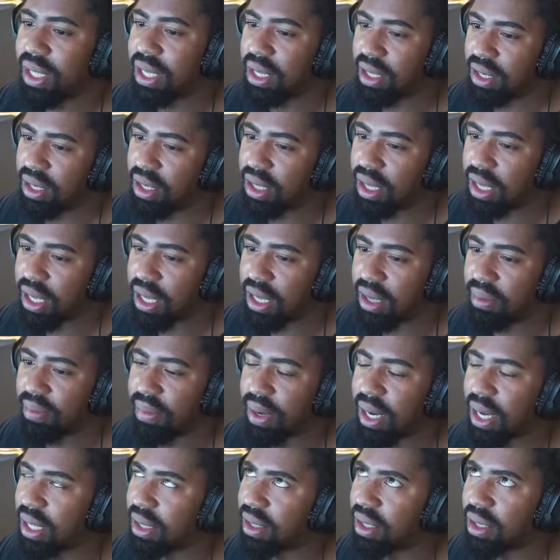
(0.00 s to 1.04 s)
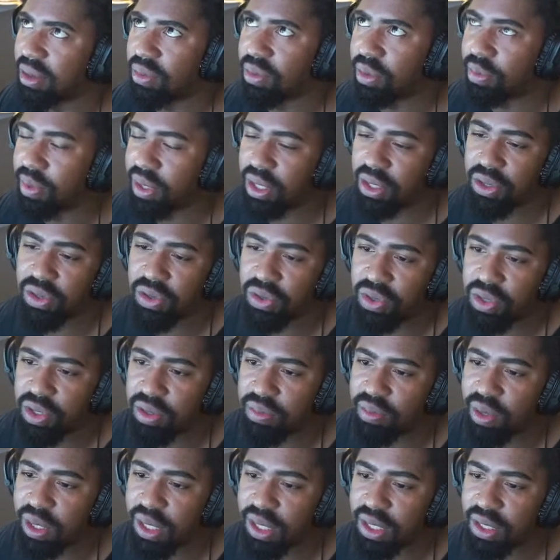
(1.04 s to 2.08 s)
in game, I think would be huge,
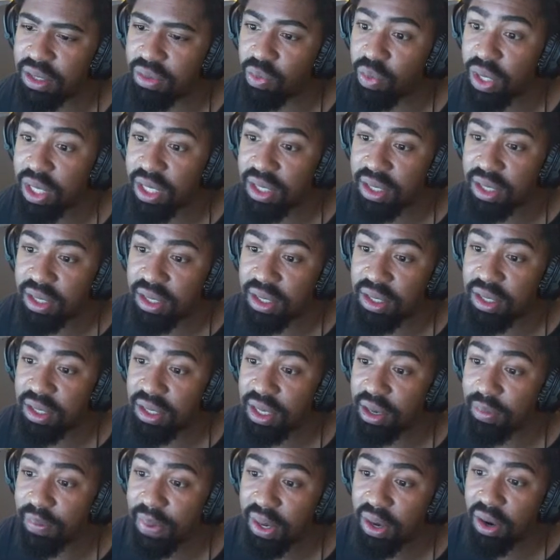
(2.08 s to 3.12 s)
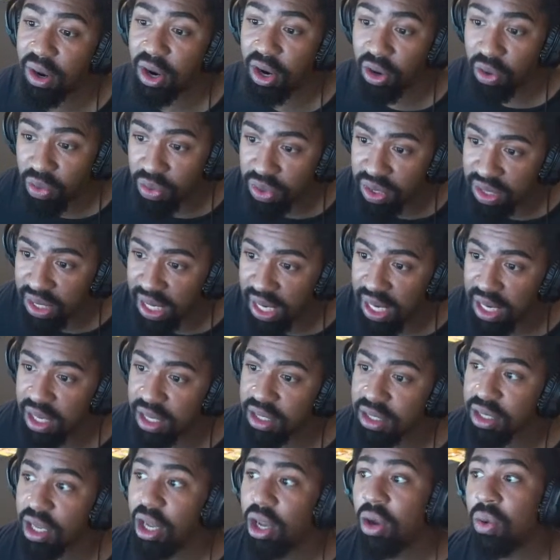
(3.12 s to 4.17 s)
because we get to compare our own
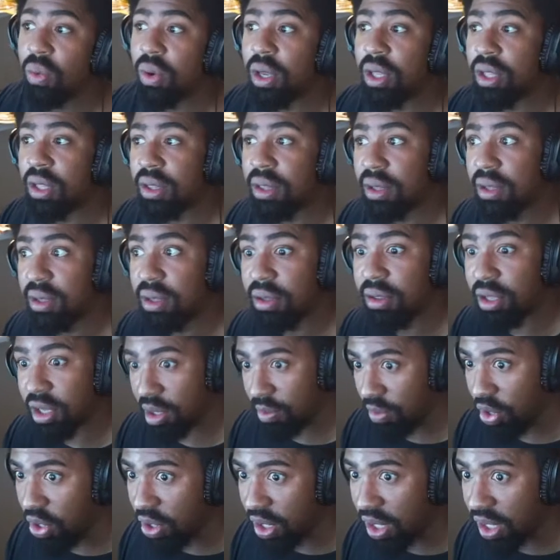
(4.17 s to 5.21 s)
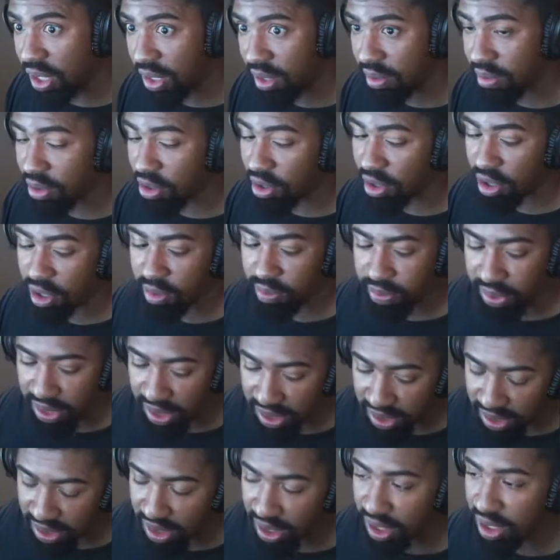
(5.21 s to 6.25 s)
standings with the community on
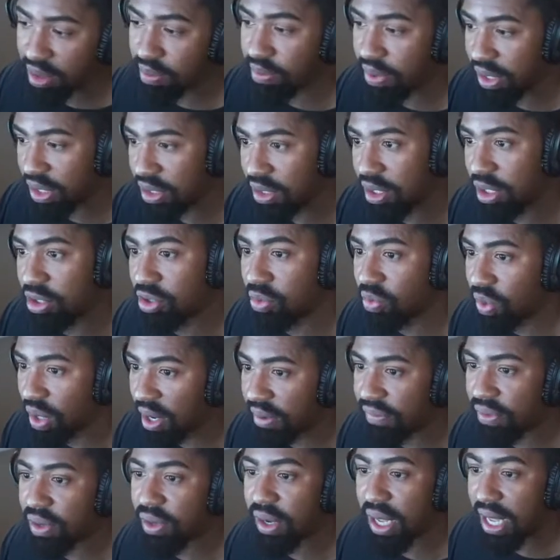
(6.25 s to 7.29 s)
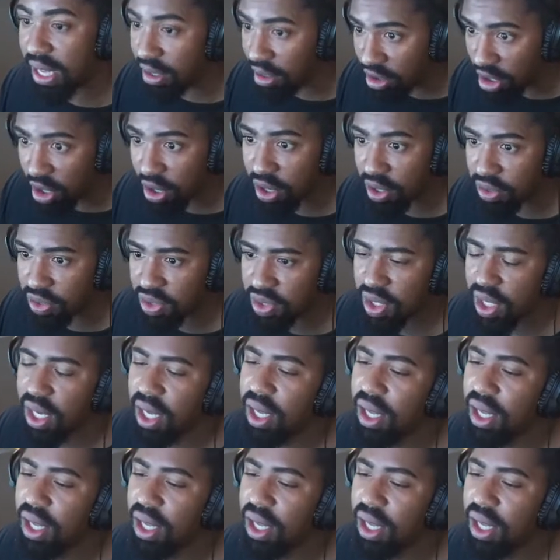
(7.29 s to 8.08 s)
PC, PlayStation, whatever, at large.